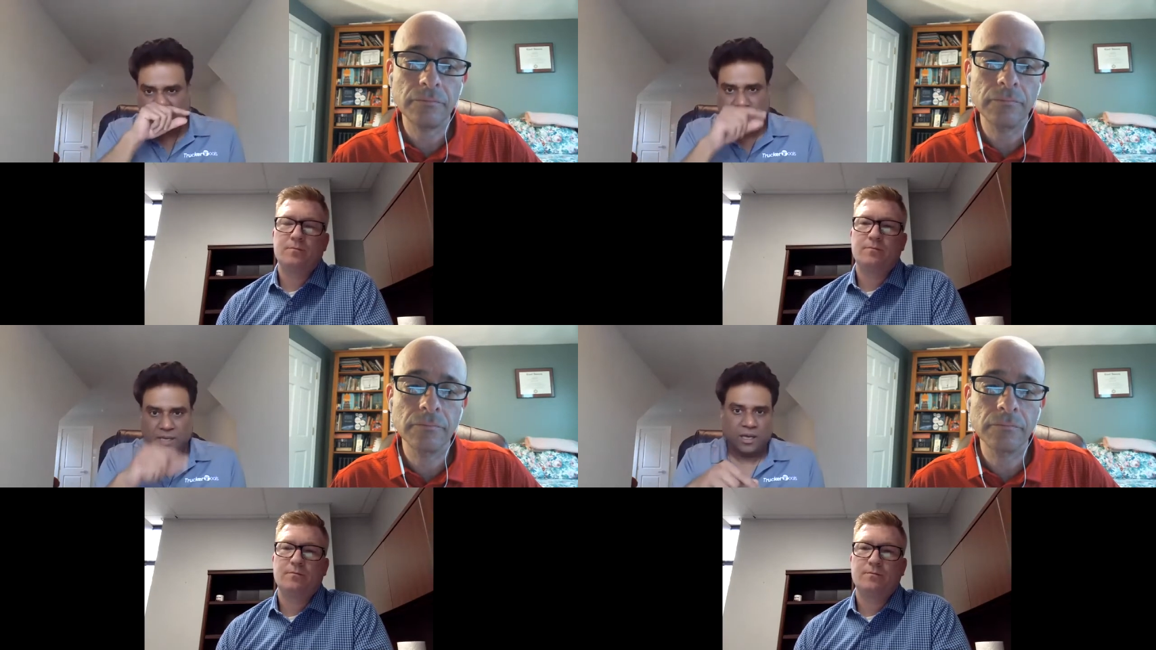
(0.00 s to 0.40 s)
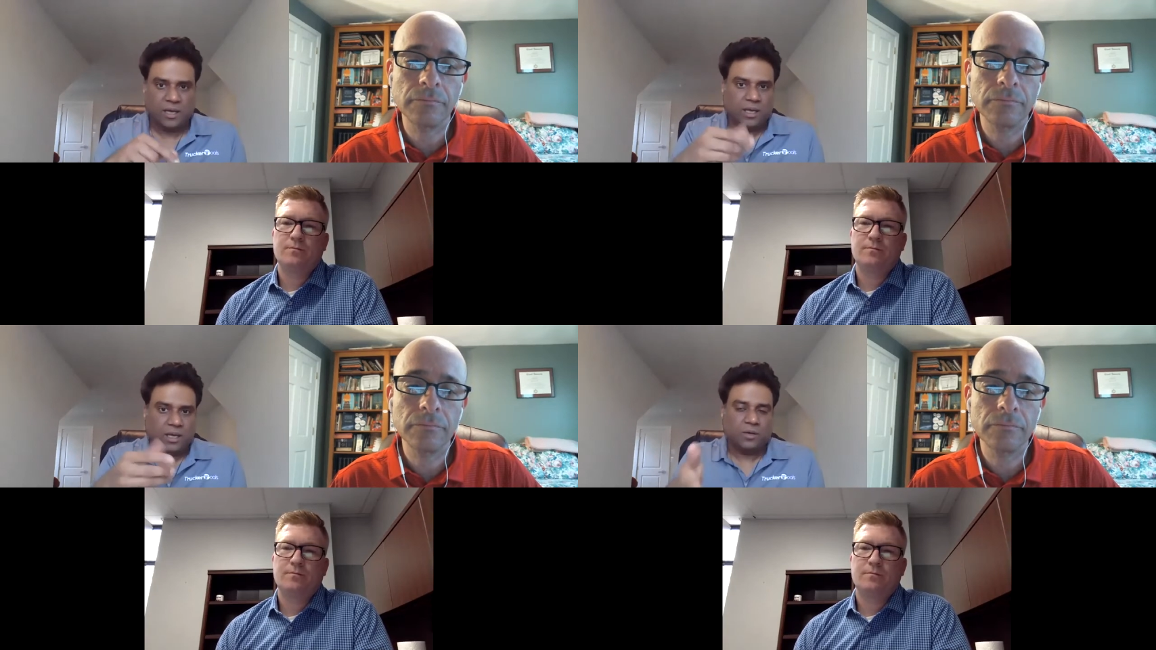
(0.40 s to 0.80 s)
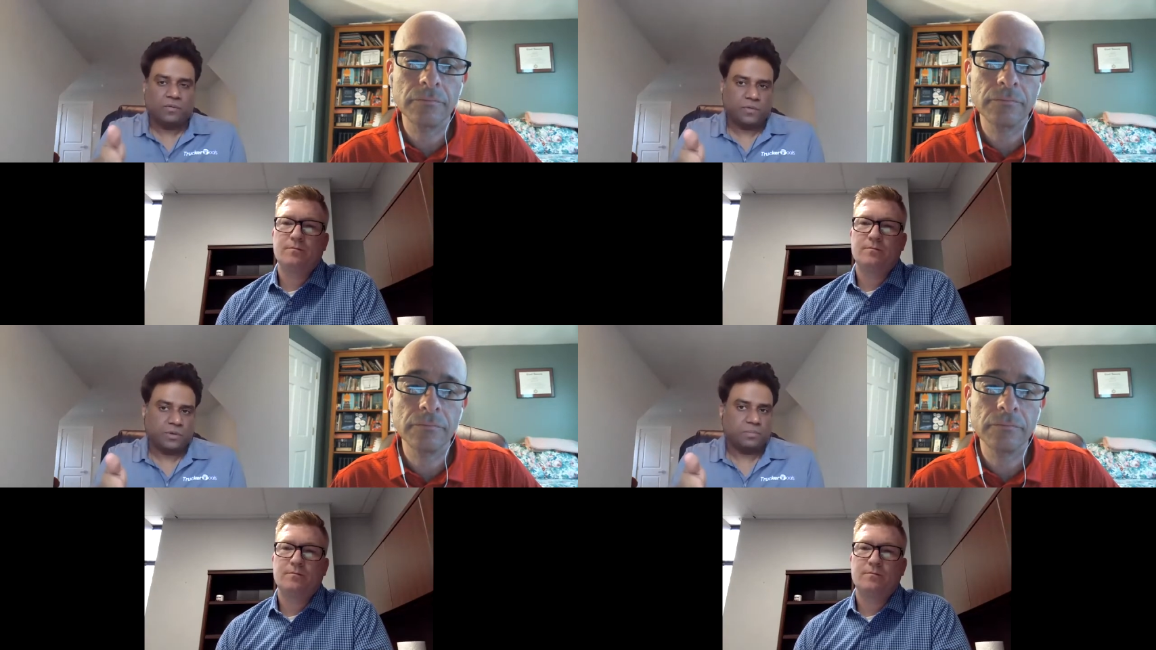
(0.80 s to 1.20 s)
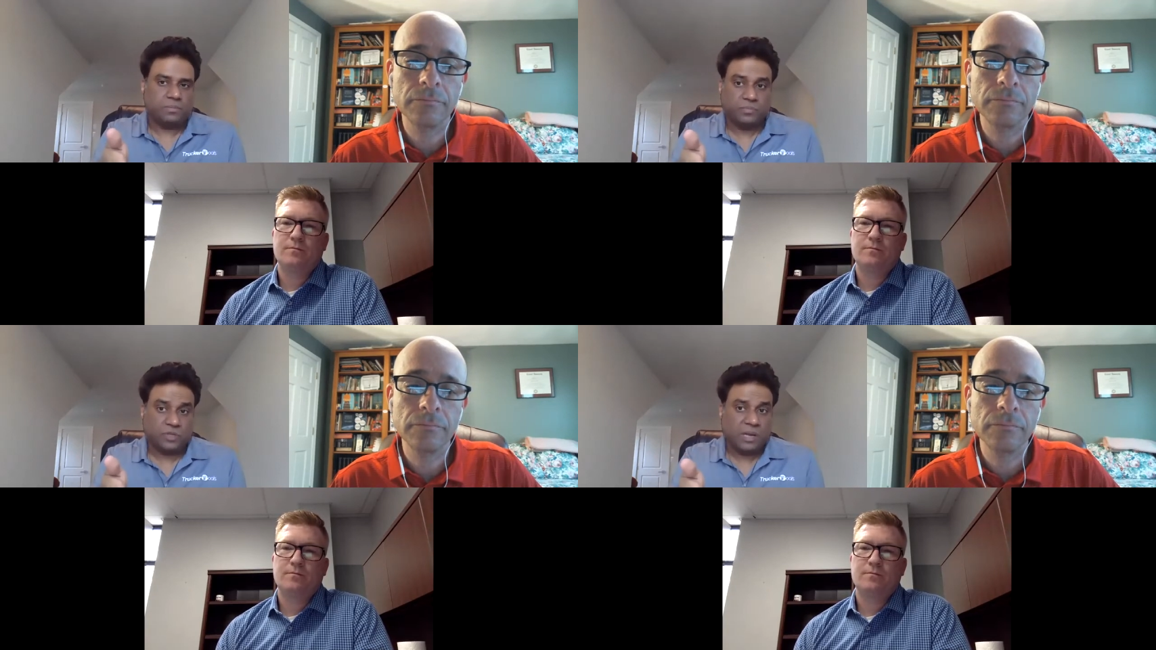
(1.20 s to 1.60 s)
Speaker 1: Like, you know, for
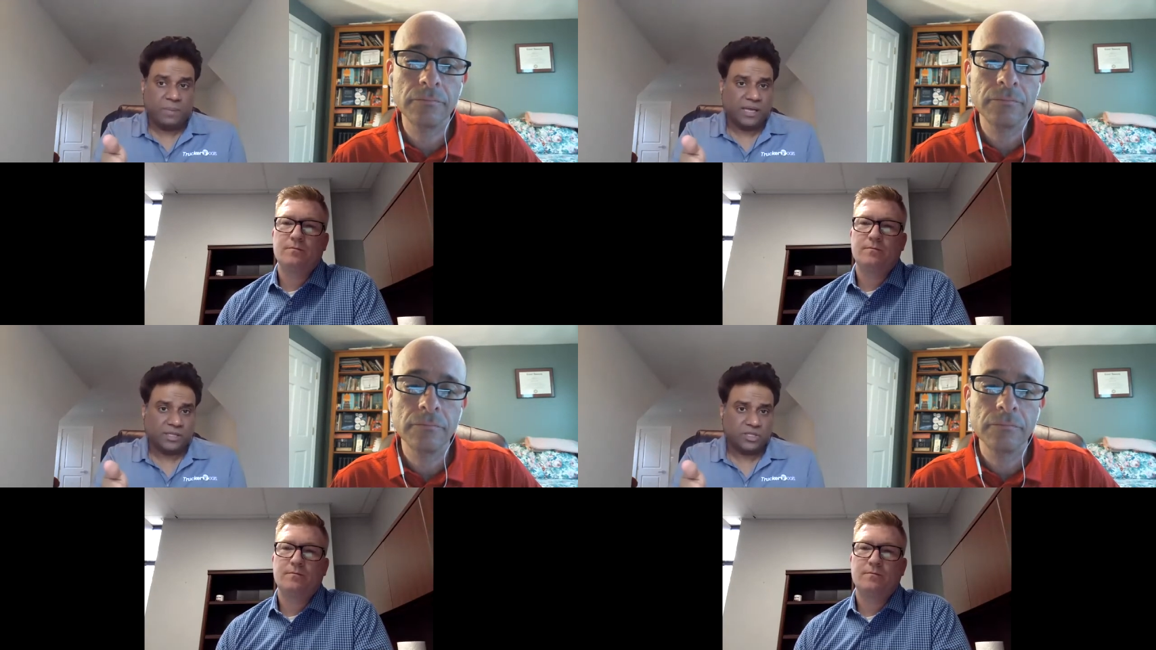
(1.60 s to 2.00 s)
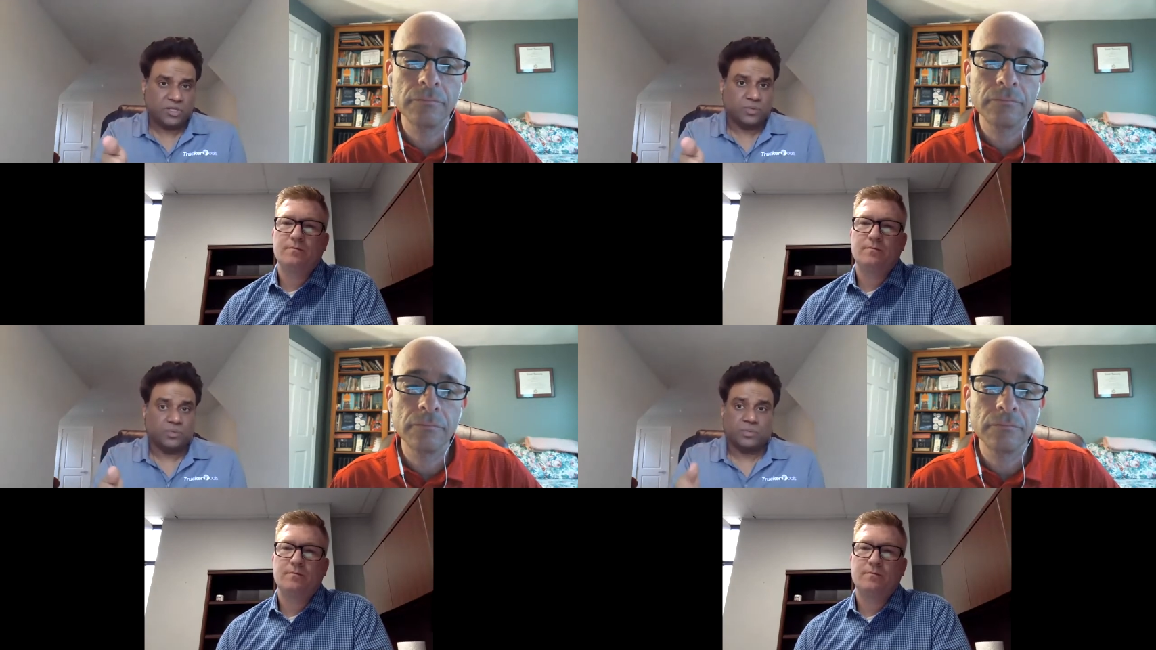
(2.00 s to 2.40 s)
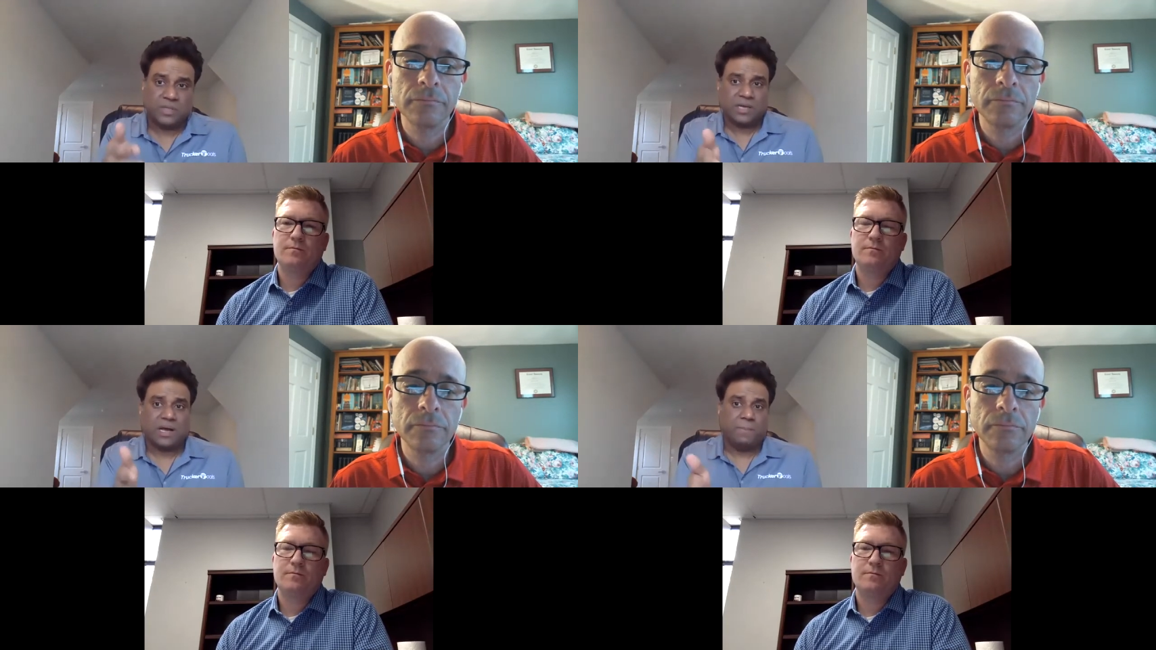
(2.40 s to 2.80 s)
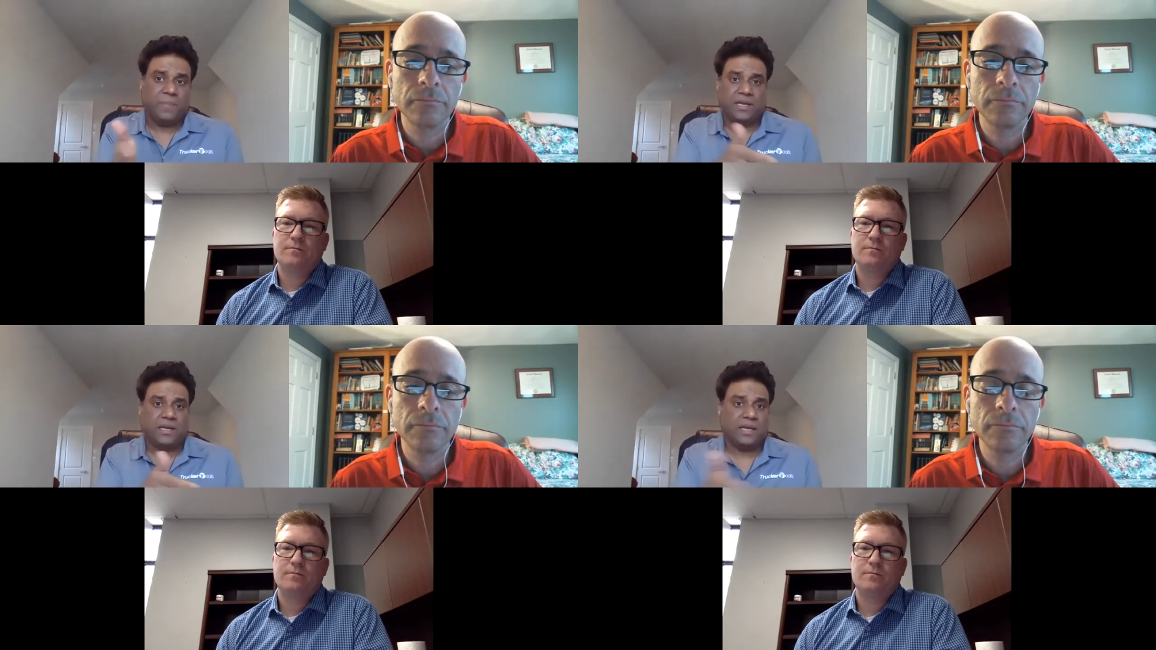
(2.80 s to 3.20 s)
three P Ls too, they're competing